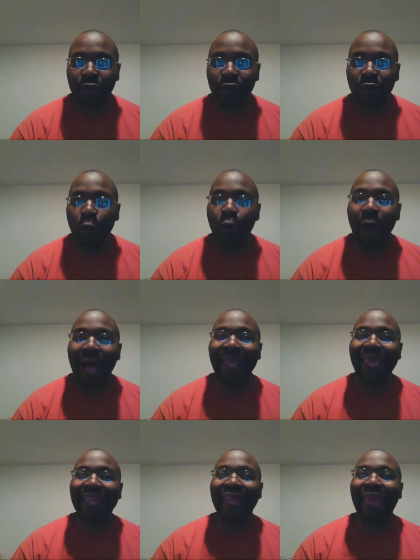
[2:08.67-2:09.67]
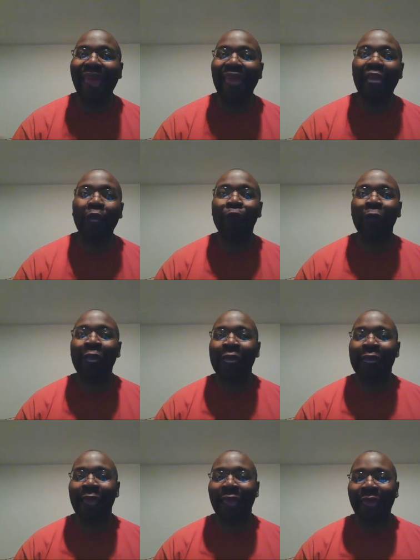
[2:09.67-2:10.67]
Why get angry
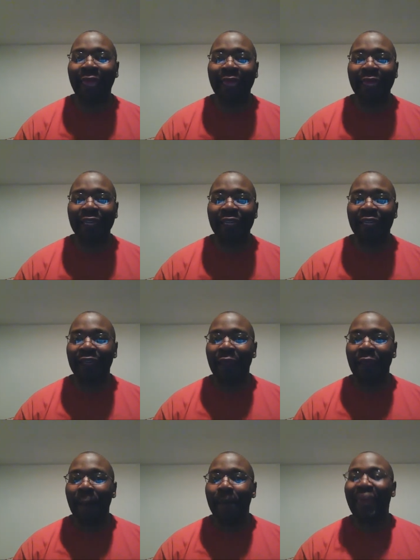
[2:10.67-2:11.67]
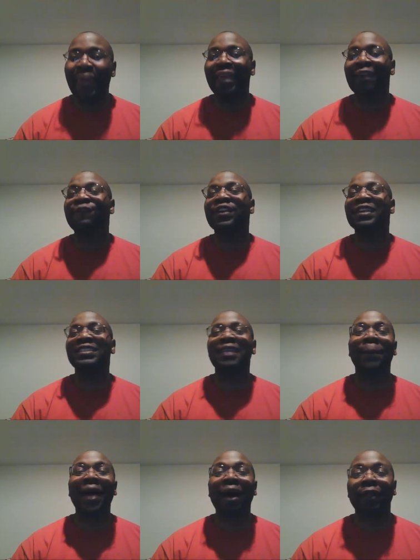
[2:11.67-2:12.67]
and make a fuss
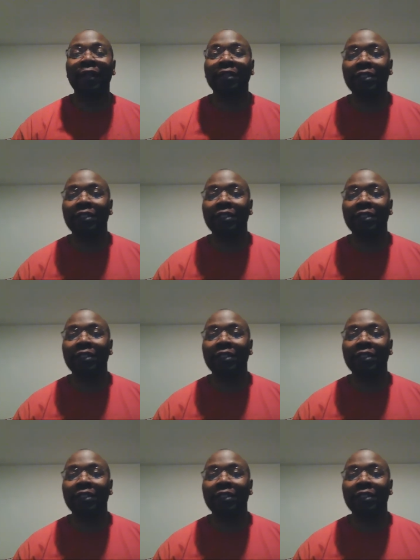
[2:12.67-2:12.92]
about it?